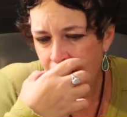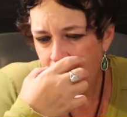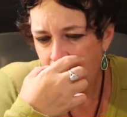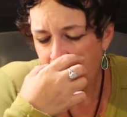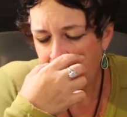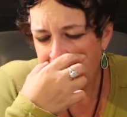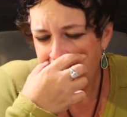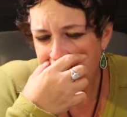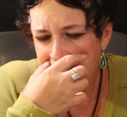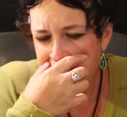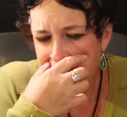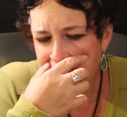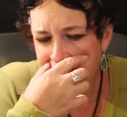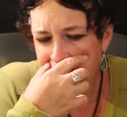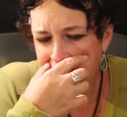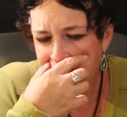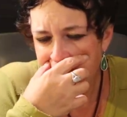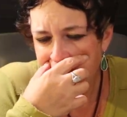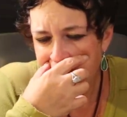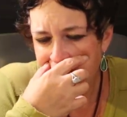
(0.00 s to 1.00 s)

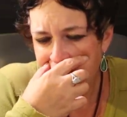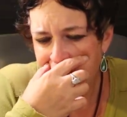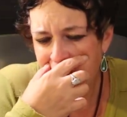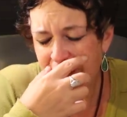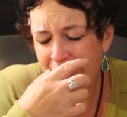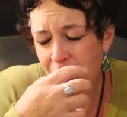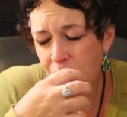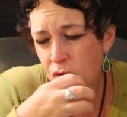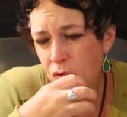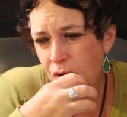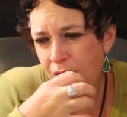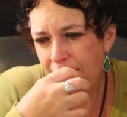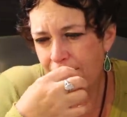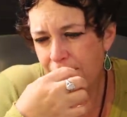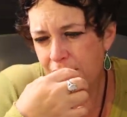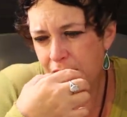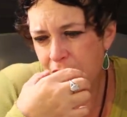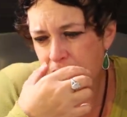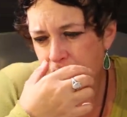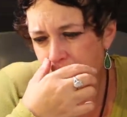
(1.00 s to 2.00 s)
um, but
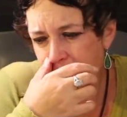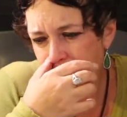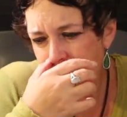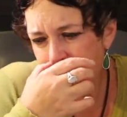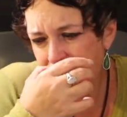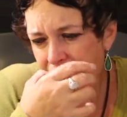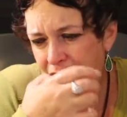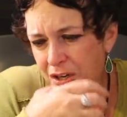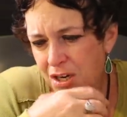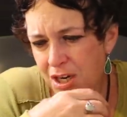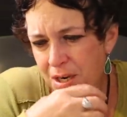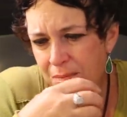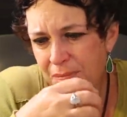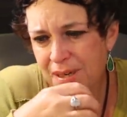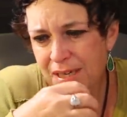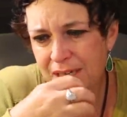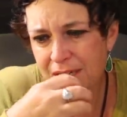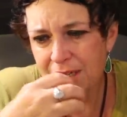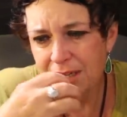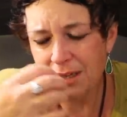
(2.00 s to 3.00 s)
whoever you're you're going to
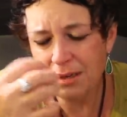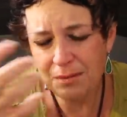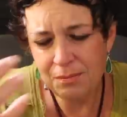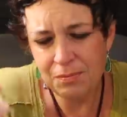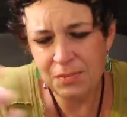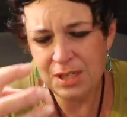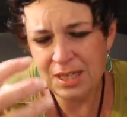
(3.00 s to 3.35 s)
be